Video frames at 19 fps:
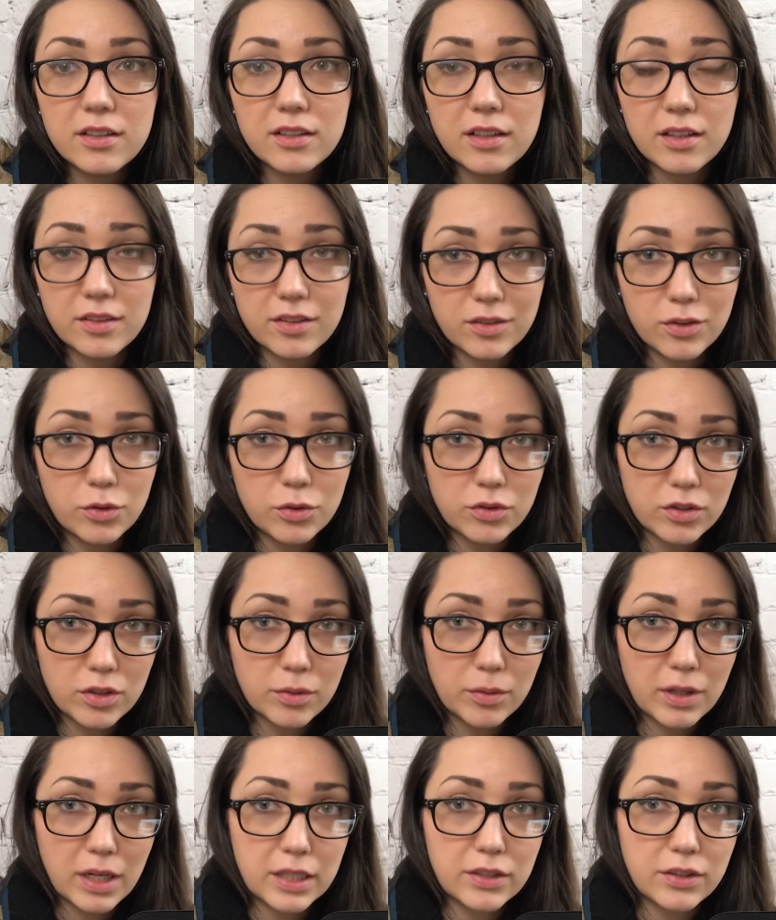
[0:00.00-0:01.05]
That's usually
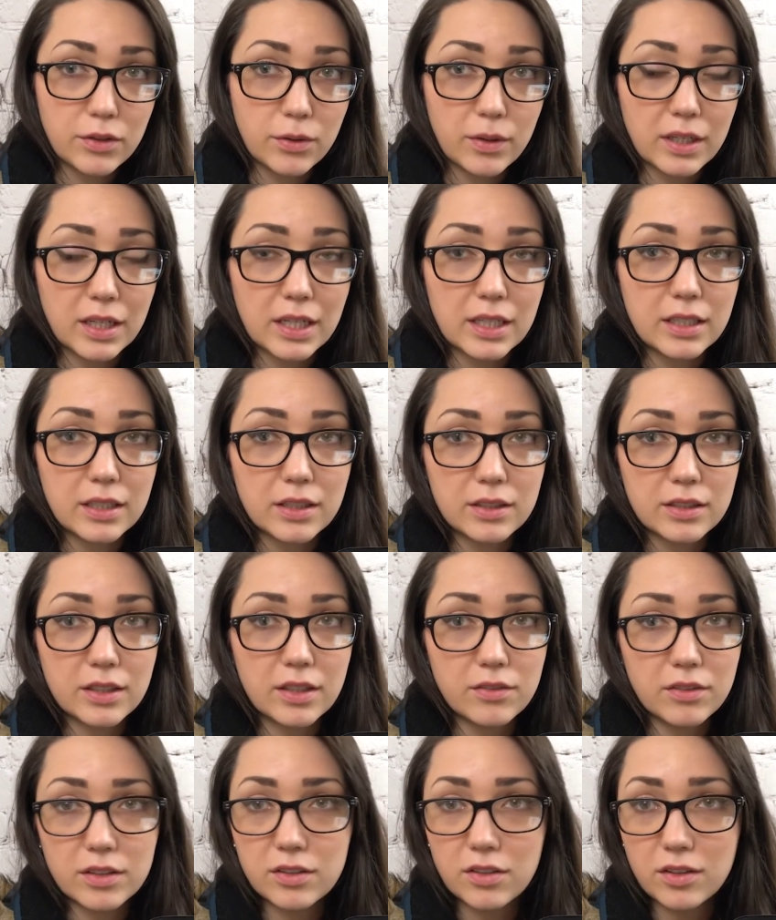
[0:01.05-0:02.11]
what I do, and, and
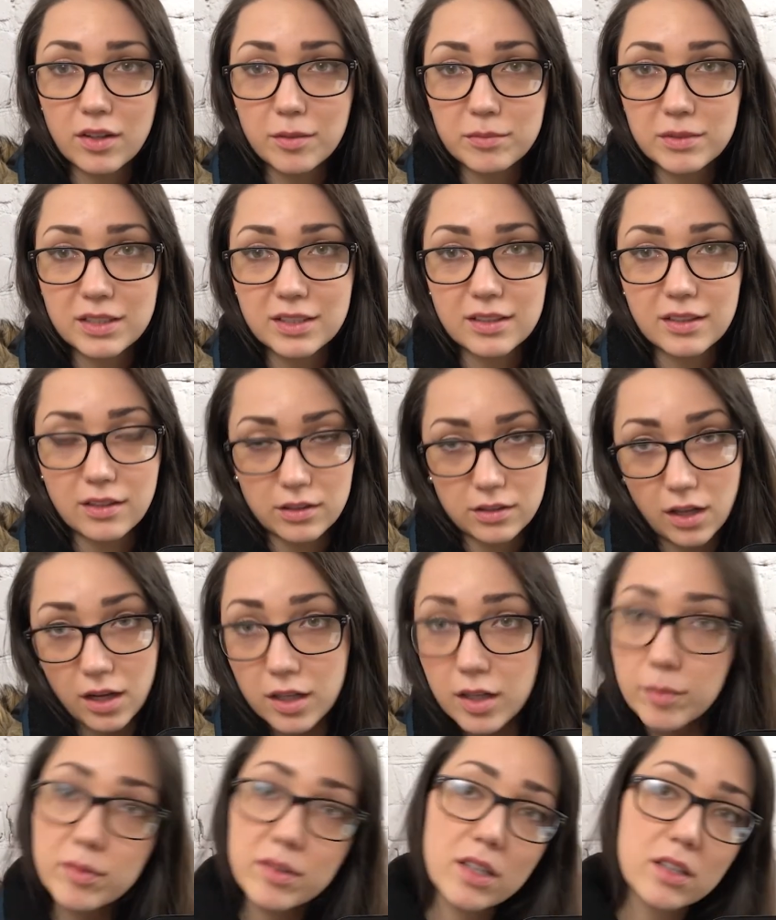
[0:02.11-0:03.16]
give it to them in the
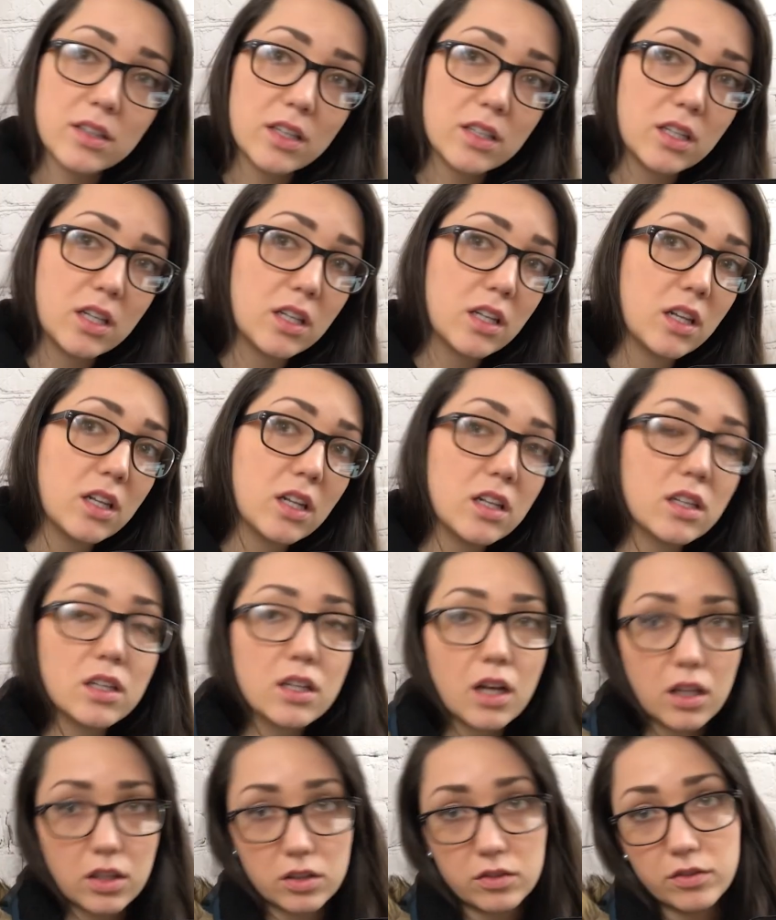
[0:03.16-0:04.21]
lockups that they need and in the
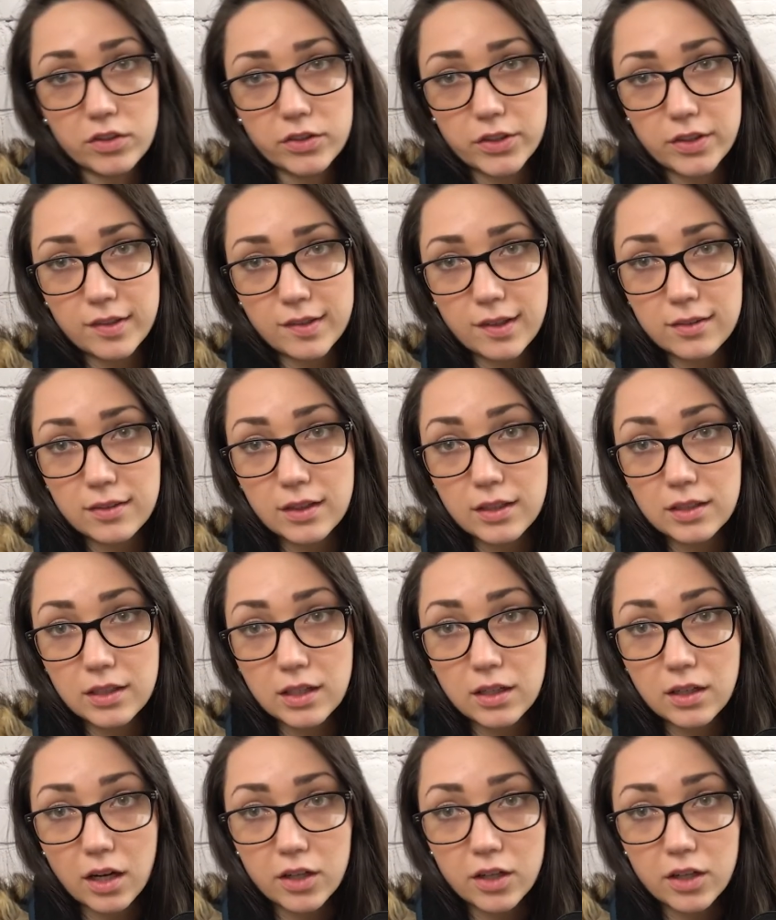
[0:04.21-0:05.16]
color versions that they need.